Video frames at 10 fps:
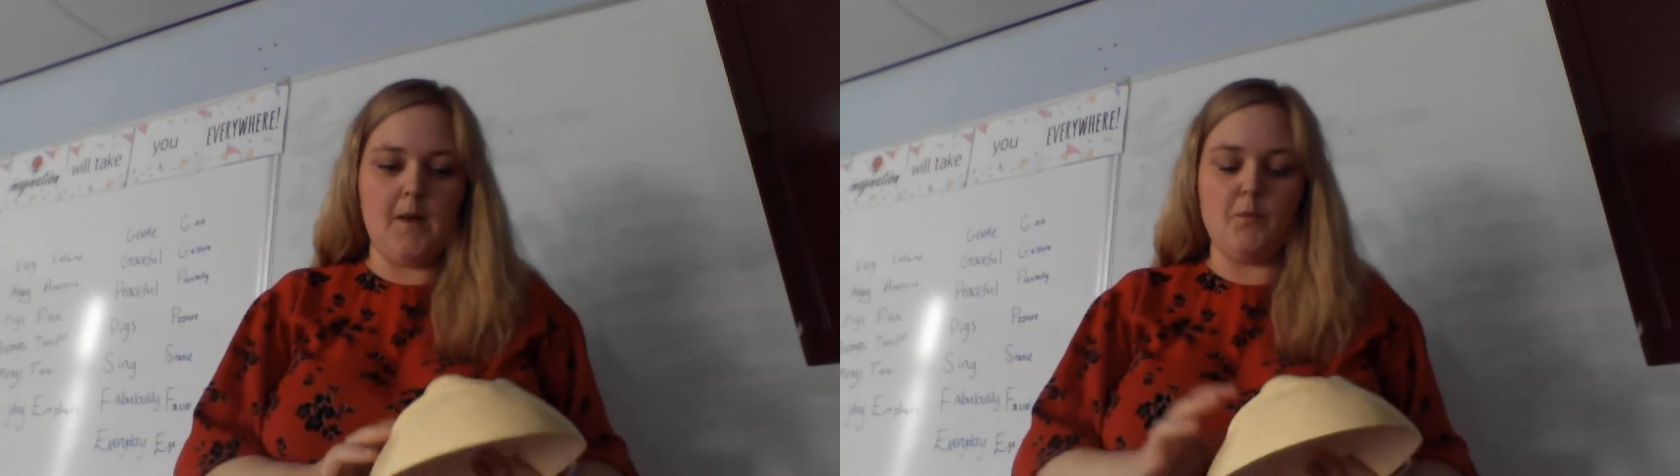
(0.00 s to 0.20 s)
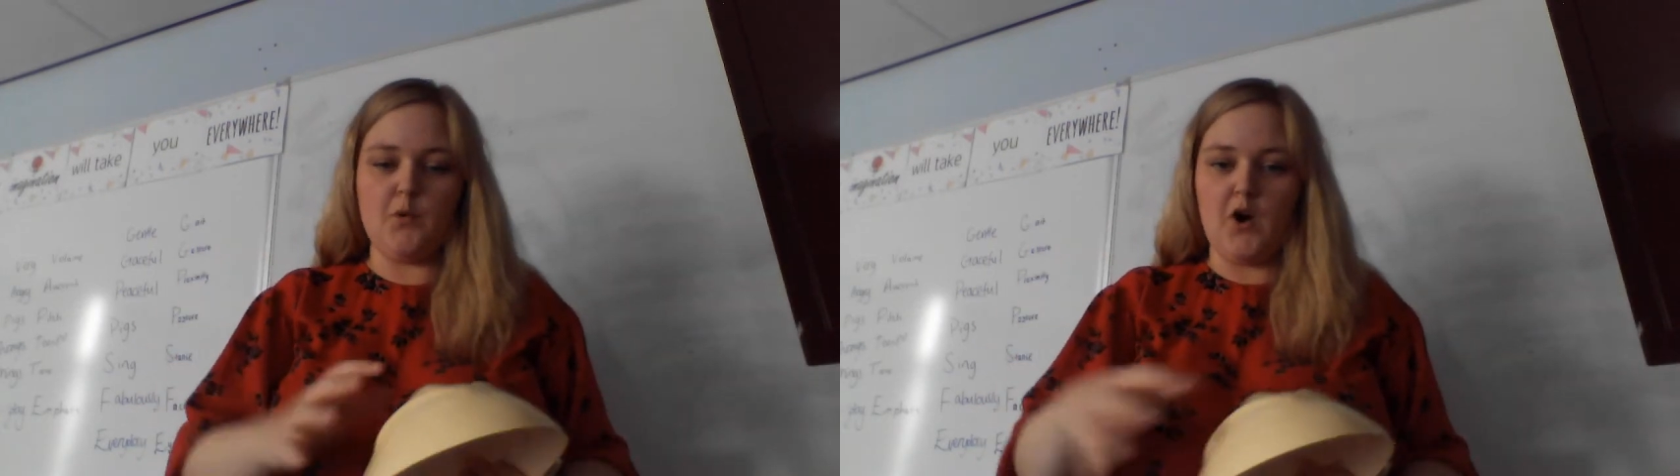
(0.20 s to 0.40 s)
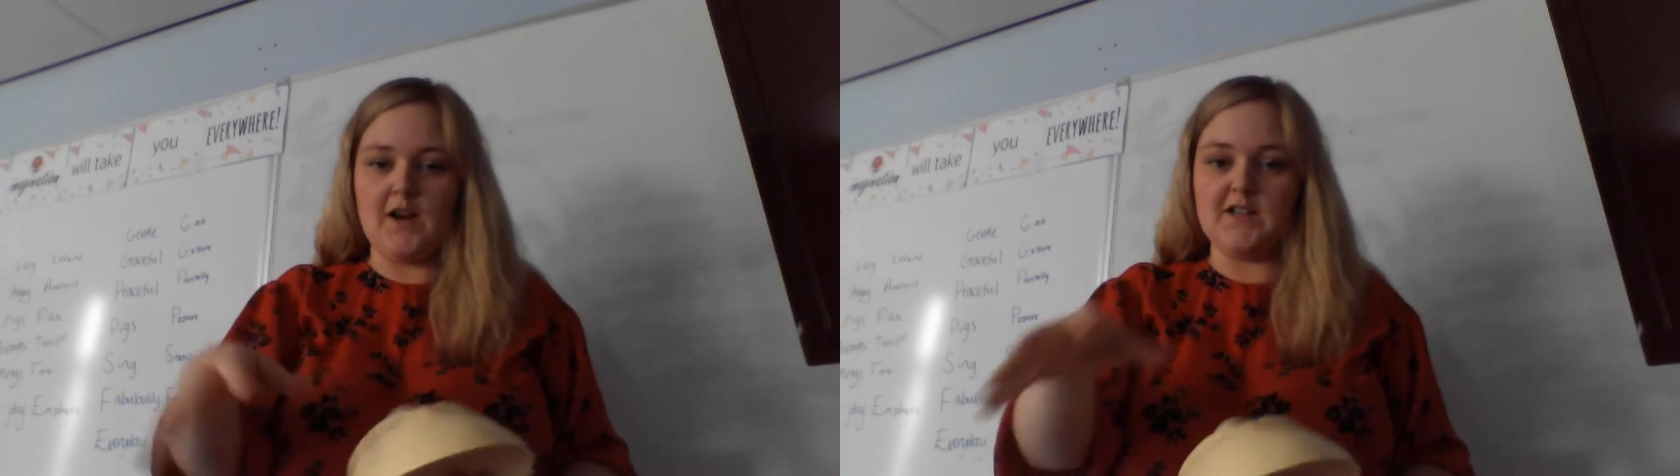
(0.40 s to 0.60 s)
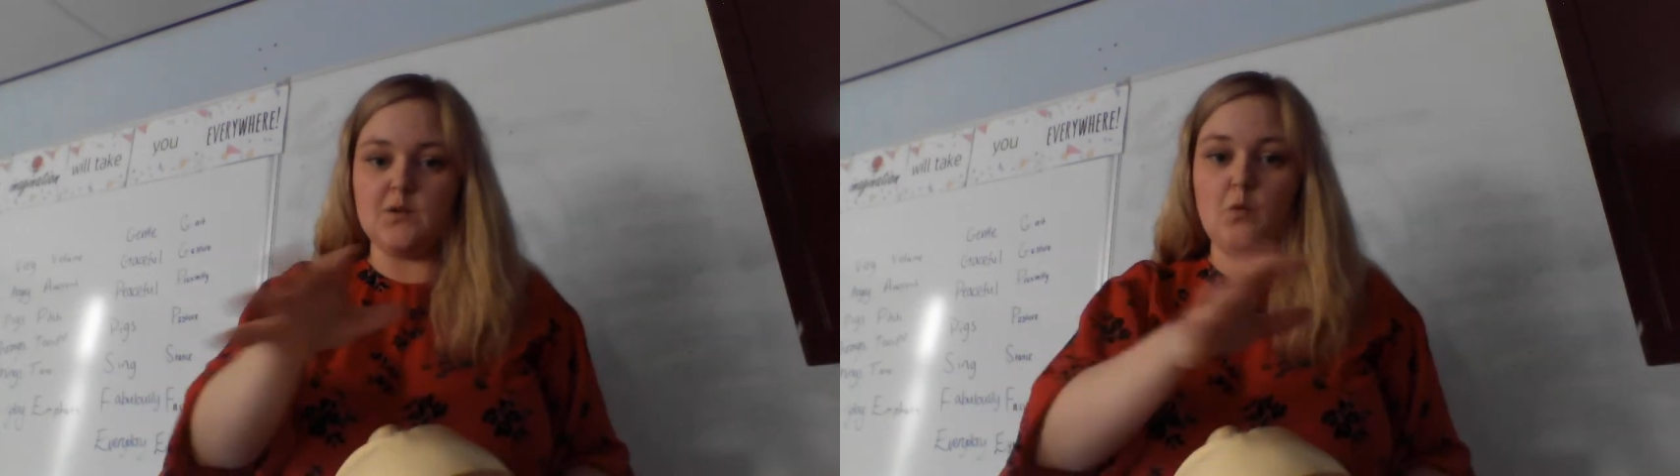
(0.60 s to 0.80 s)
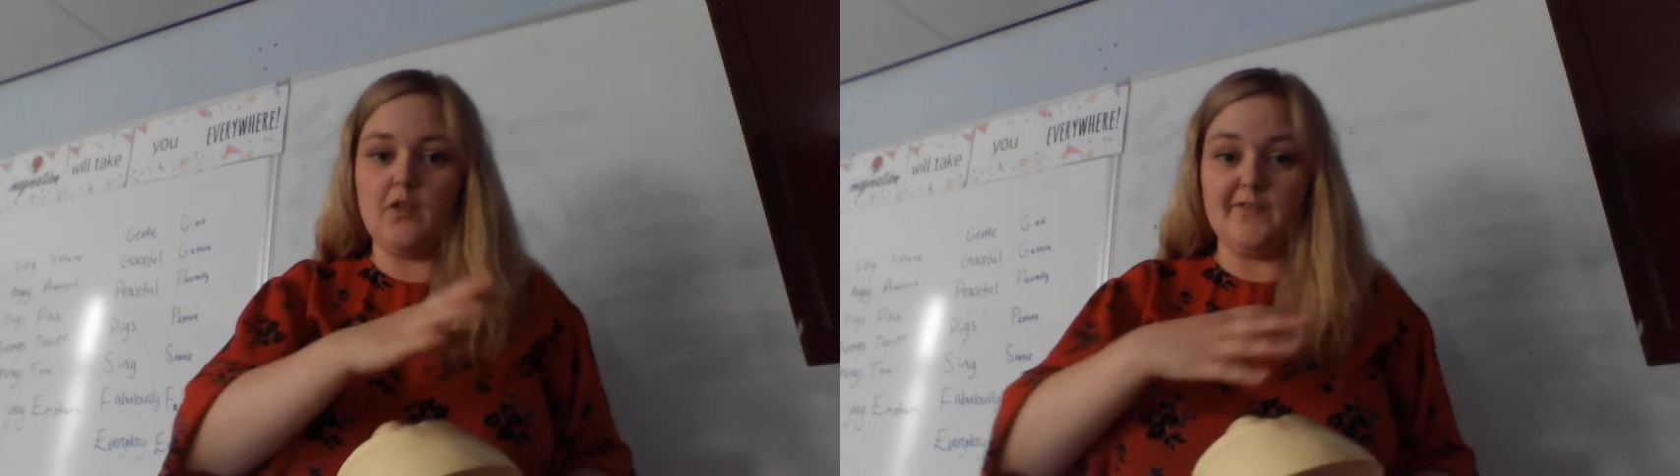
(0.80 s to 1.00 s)
embrace
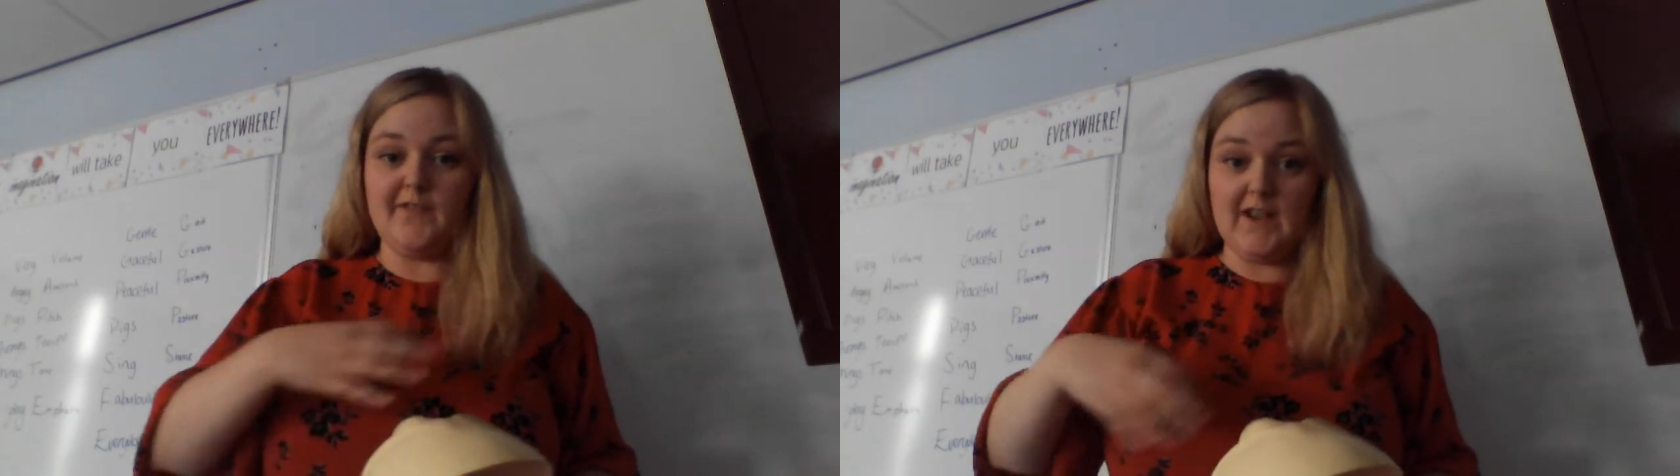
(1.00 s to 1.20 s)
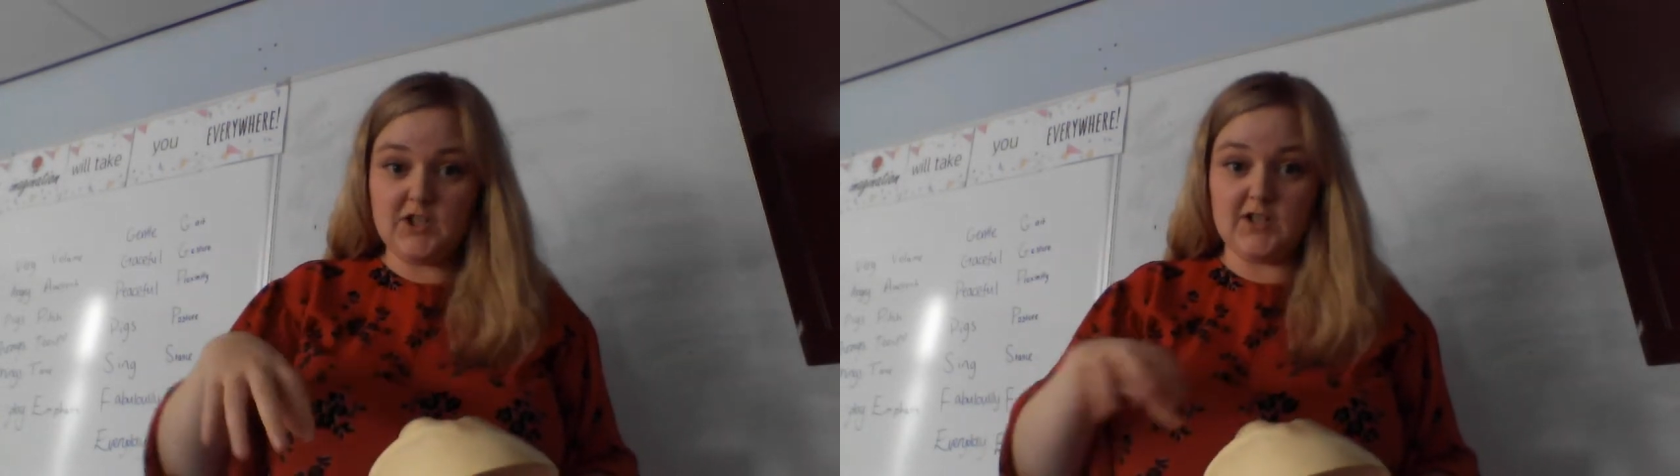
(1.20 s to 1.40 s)
what the facial